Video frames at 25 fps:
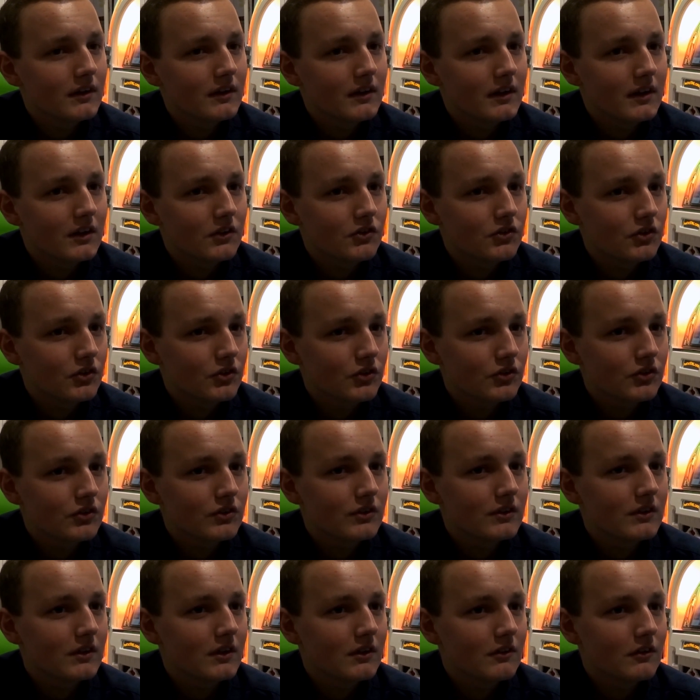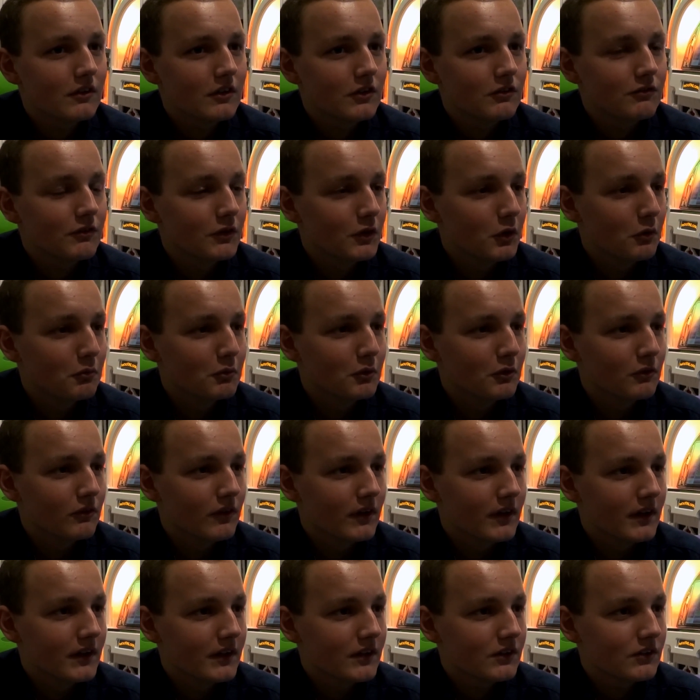it's phenomenal
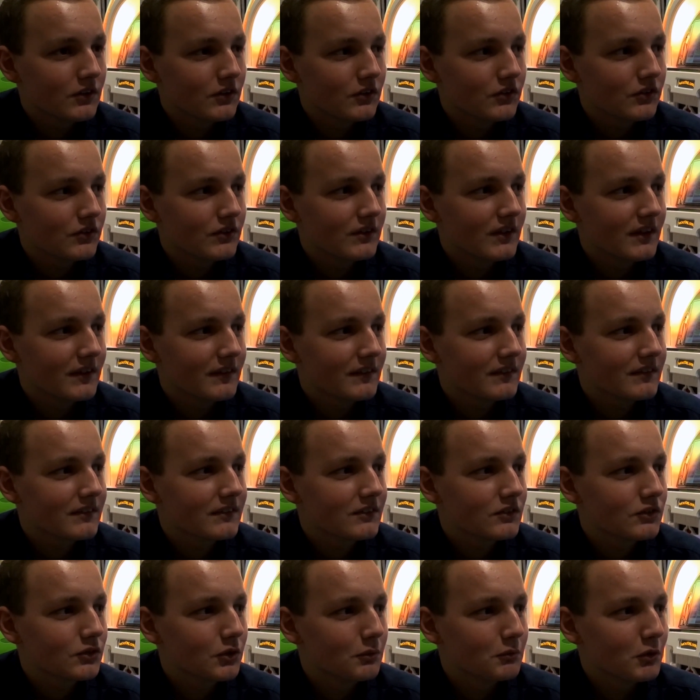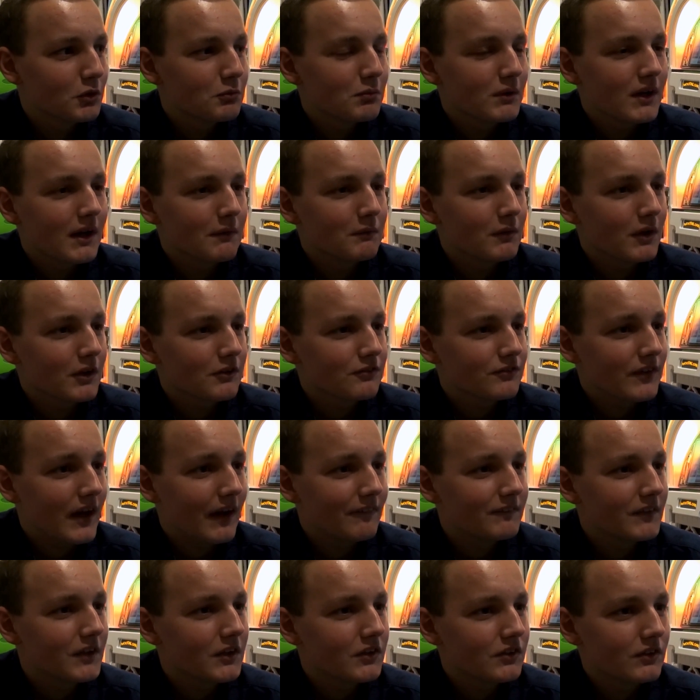really, because they almost become like
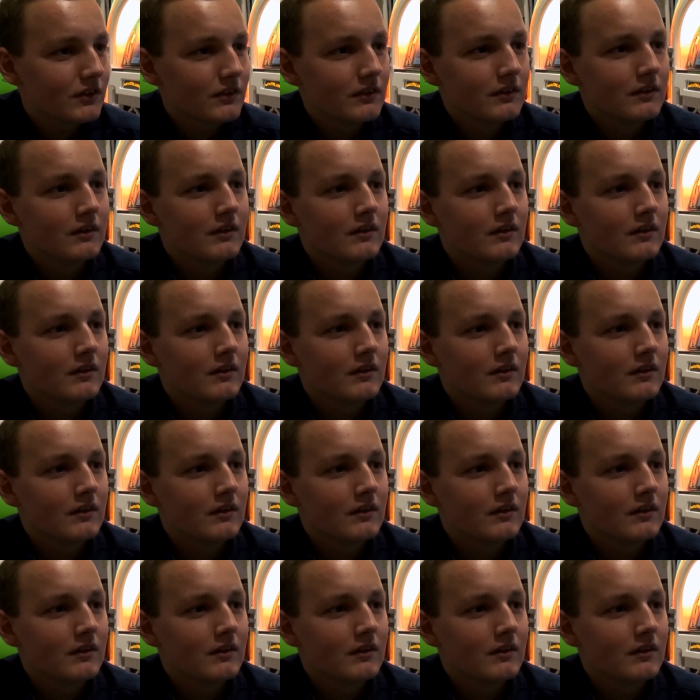family to you.